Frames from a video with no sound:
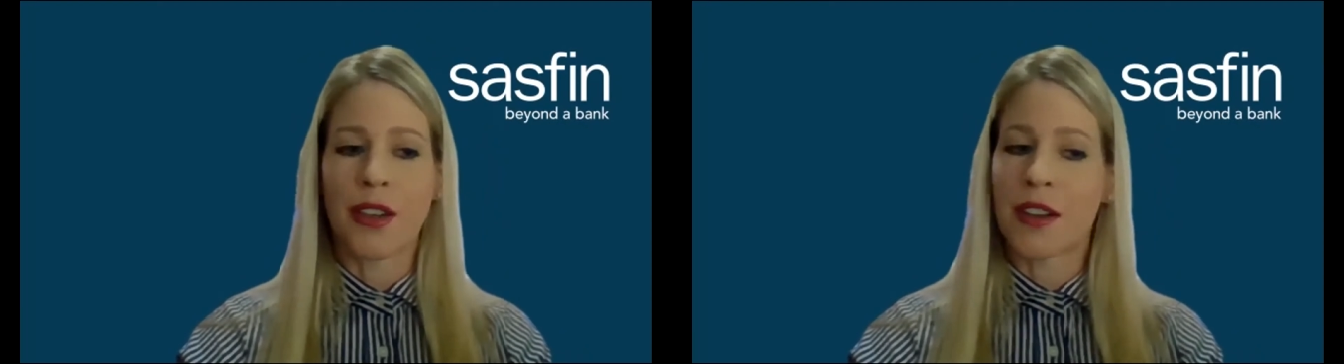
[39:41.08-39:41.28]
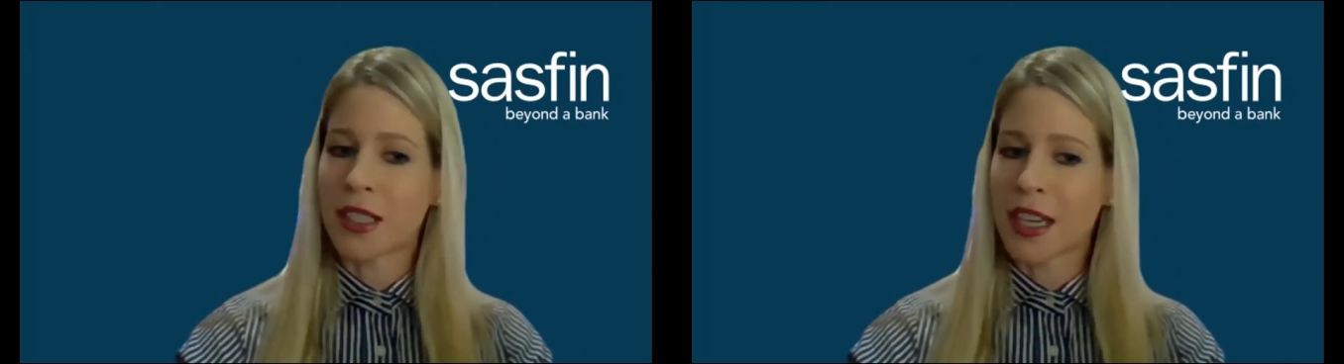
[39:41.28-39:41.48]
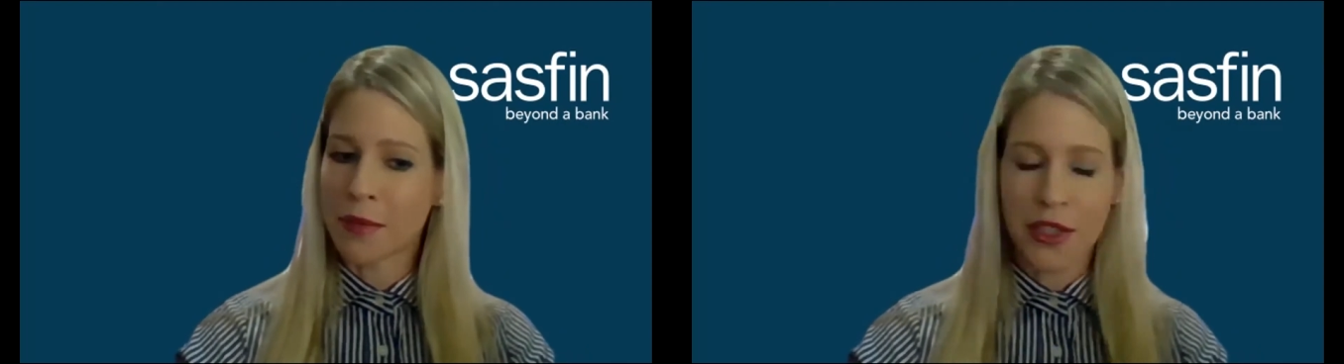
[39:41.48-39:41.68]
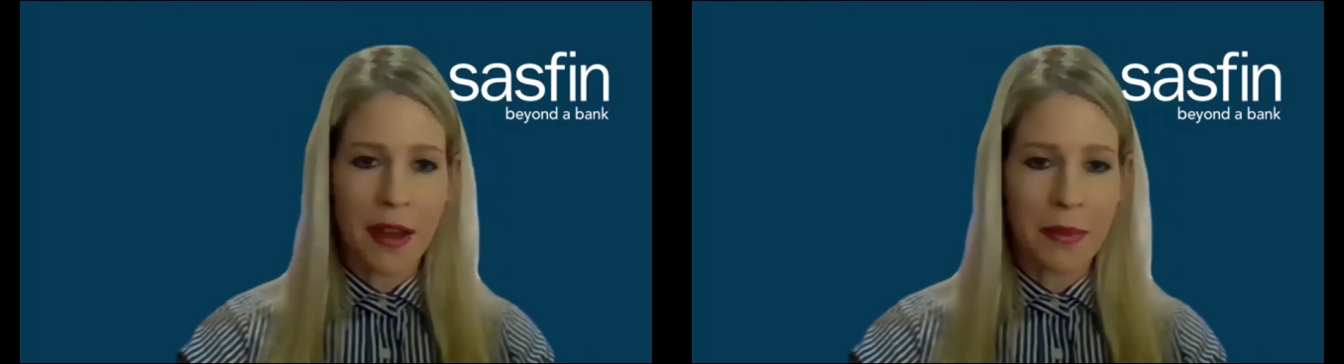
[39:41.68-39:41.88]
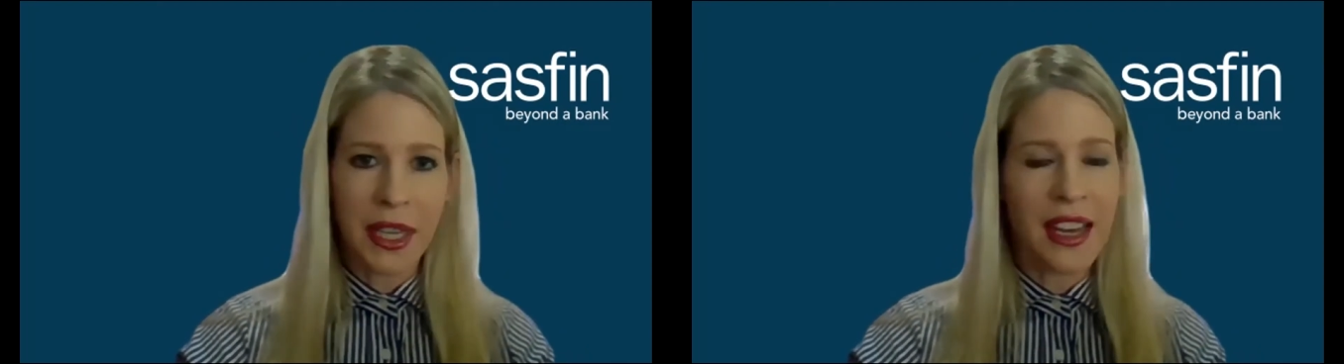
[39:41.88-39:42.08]
close up
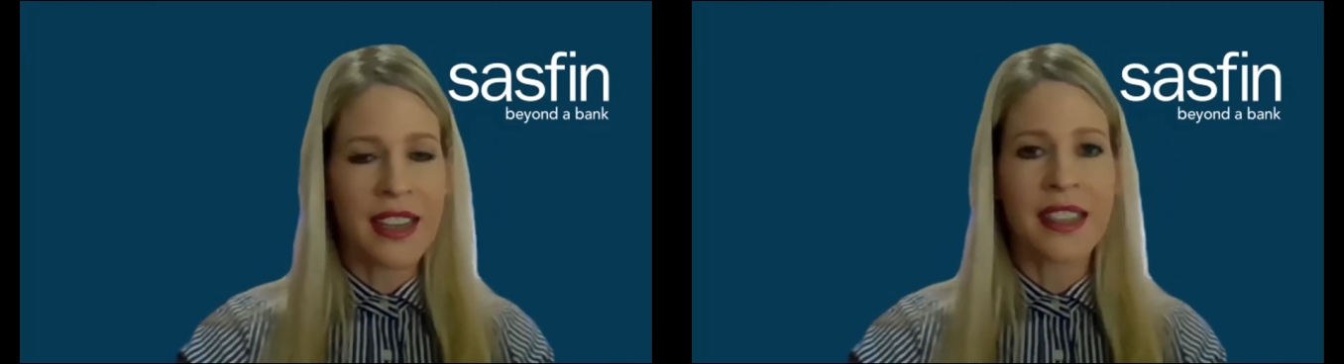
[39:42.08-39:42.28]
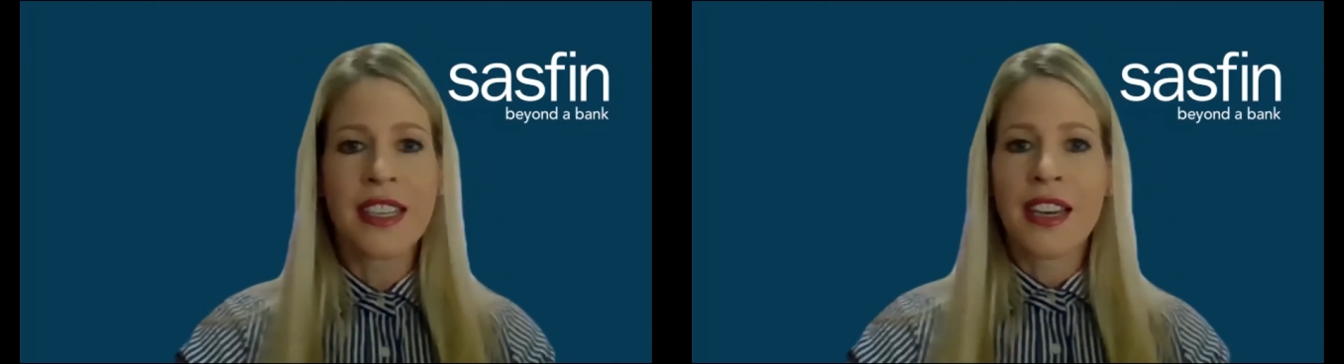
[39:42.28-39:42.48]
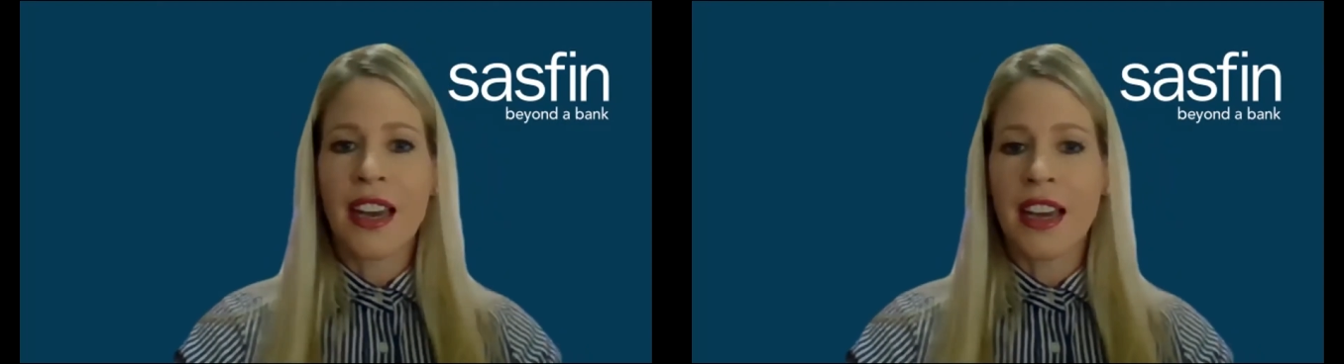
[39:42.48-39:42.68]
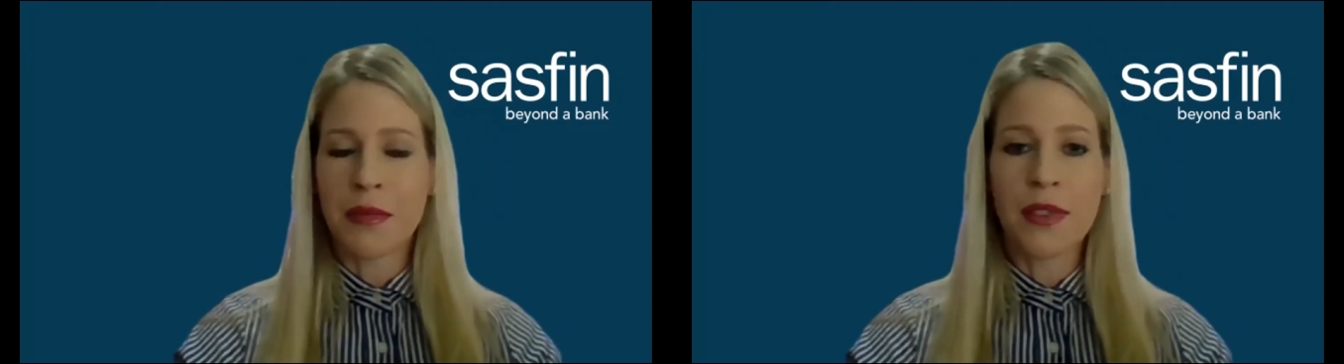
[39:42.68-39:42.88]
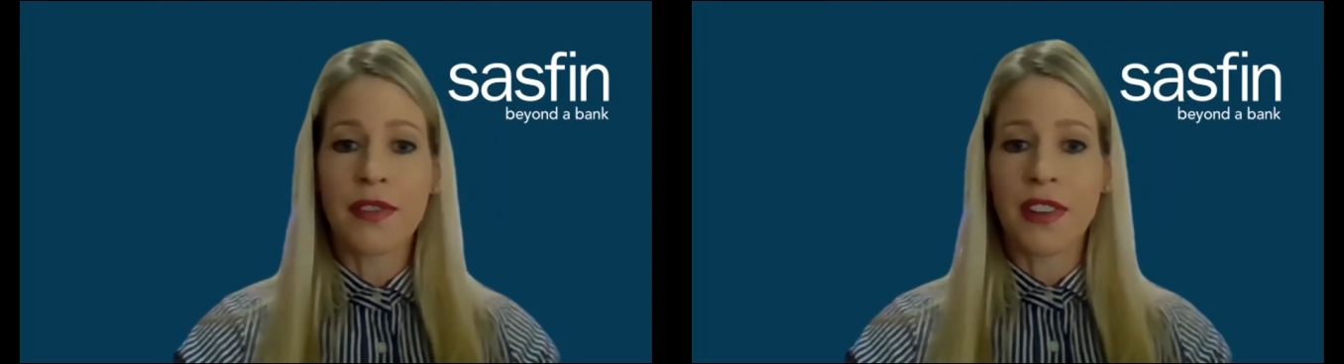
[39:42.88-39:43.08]
shop here
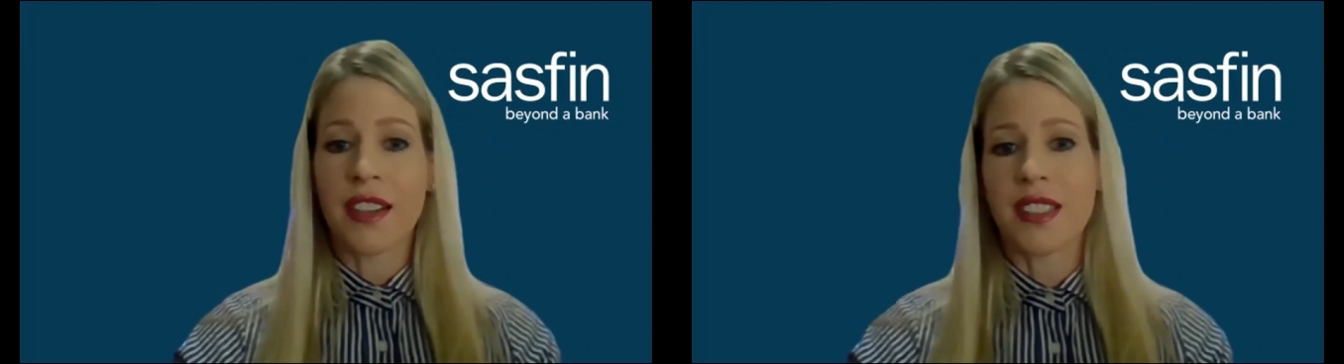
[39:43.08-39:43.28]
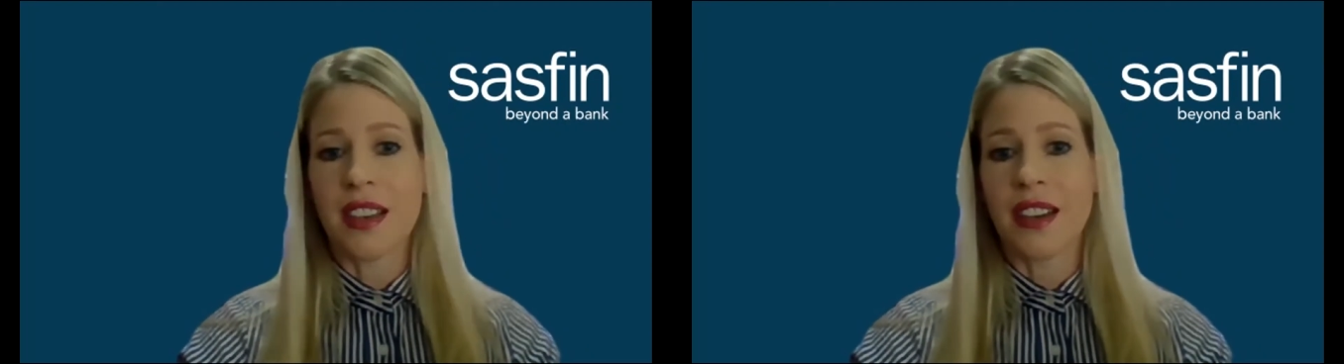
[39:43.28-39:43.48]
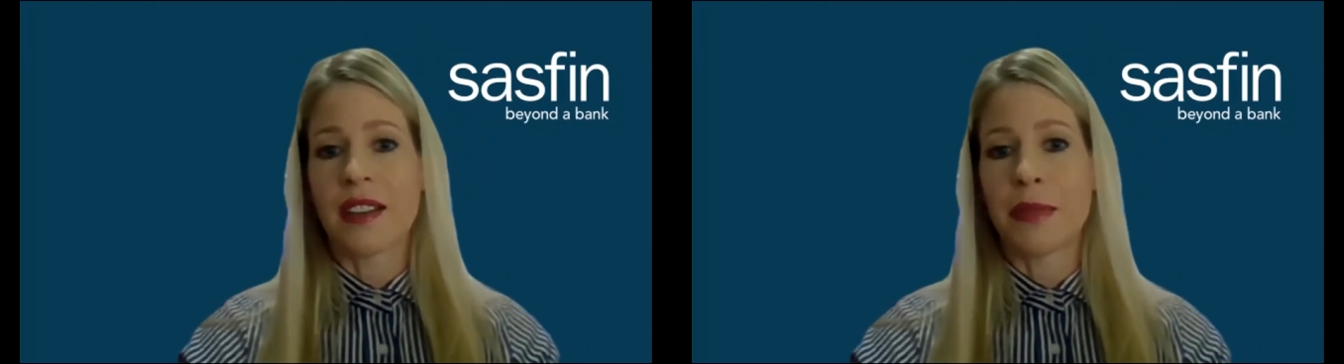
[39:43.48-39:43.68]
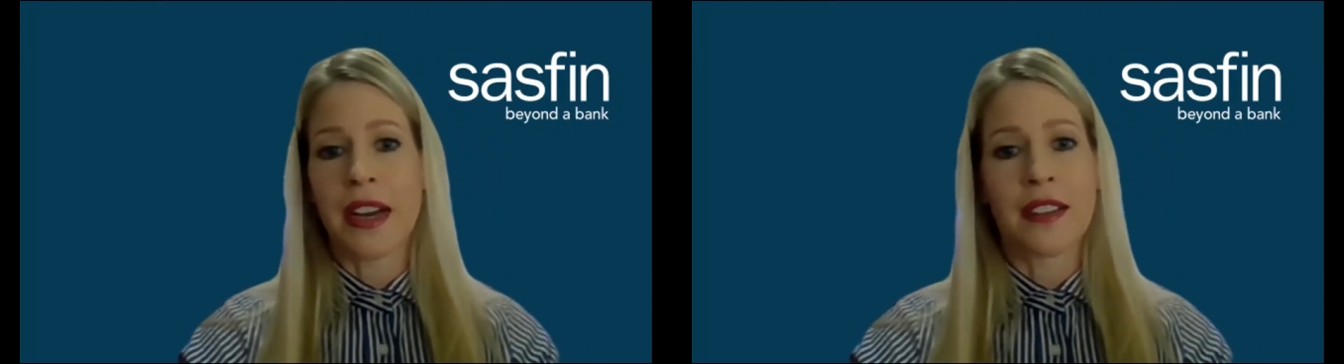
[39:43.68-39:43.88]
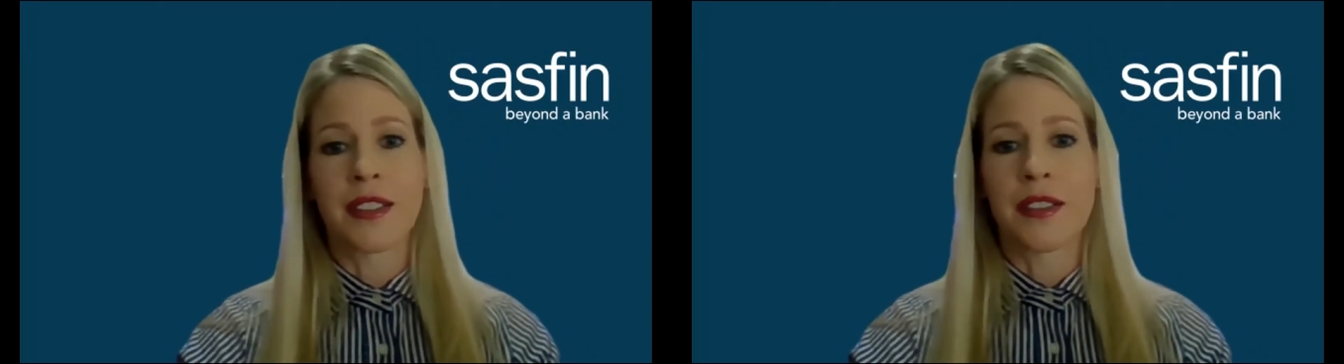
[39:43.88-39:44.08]
and move lock, stock and
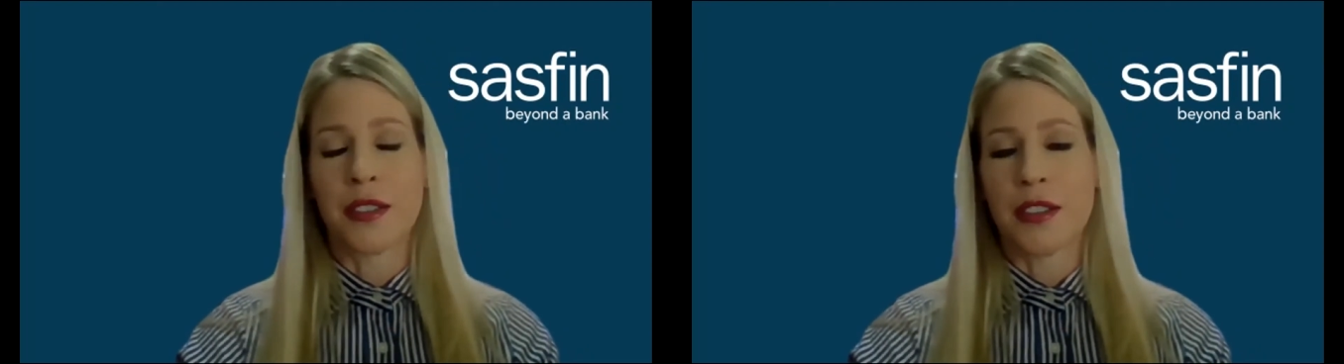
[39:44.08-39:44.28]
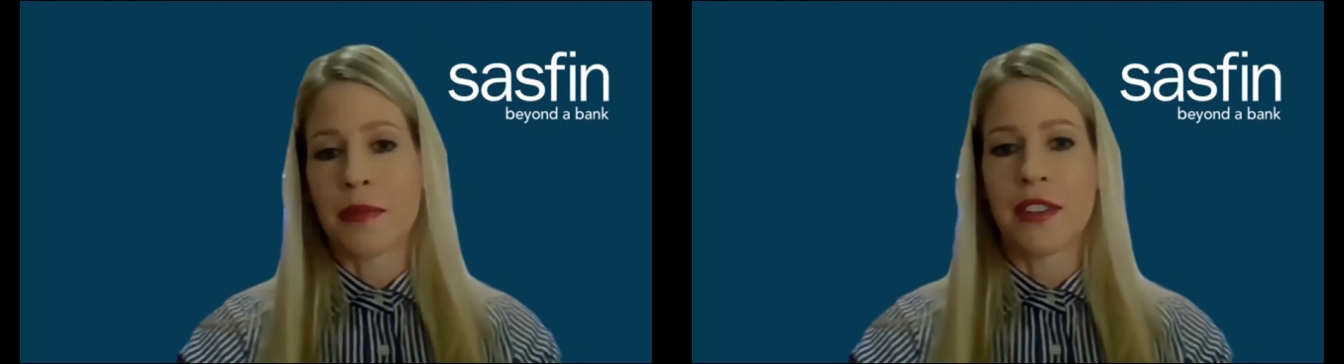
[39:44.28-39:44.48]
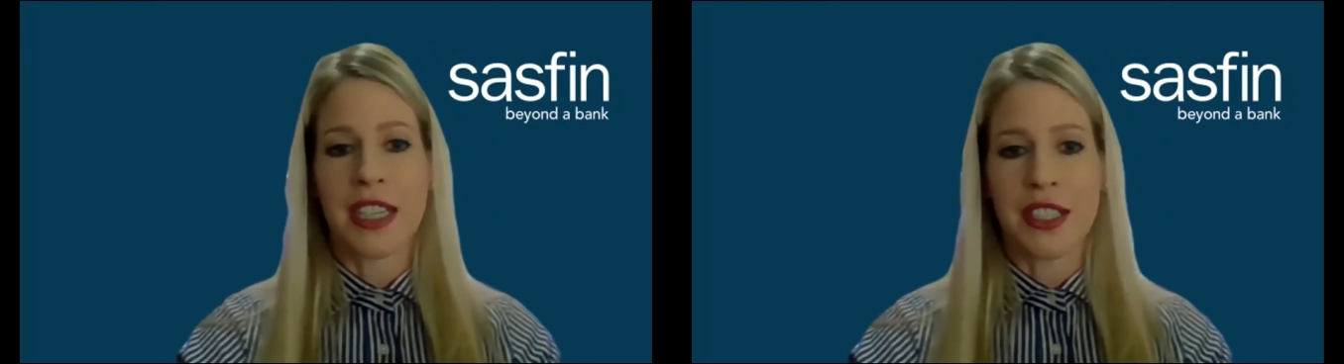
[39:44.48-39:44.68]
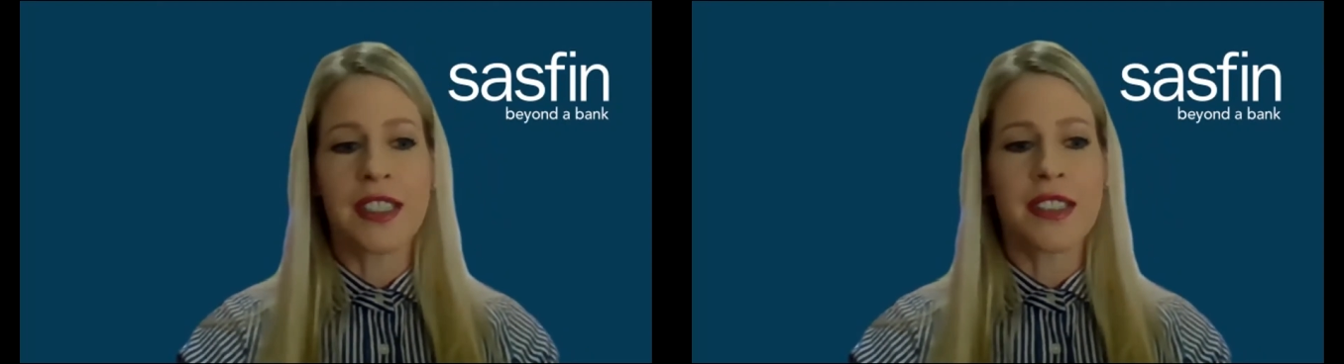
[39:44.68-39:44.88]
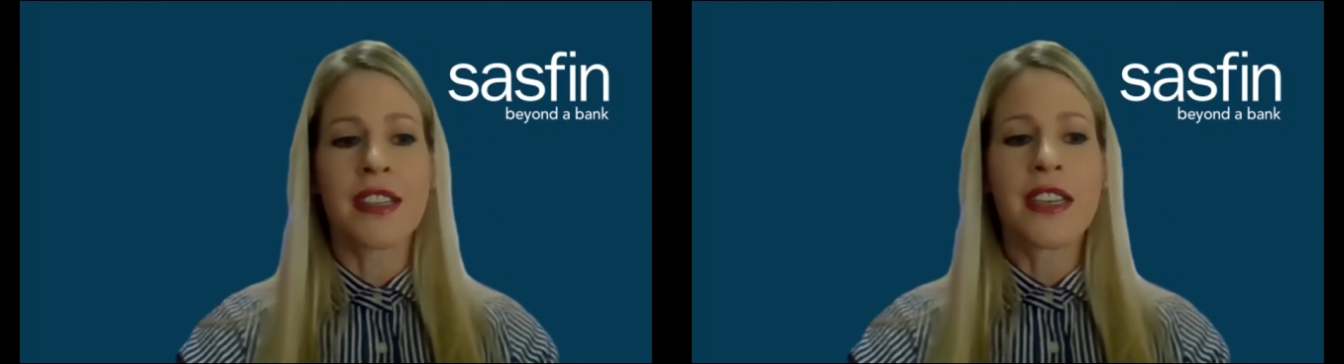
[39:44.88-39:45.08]
barrel to
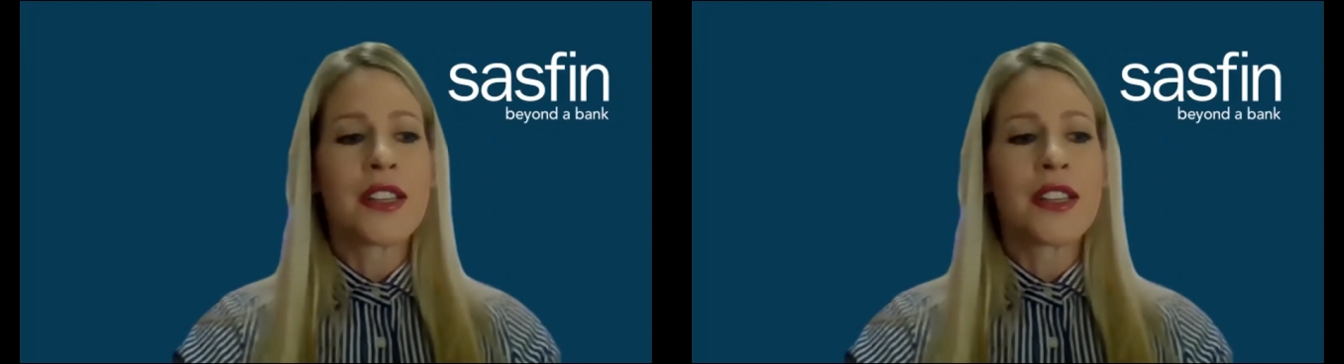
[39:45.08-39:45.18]
Mauritius?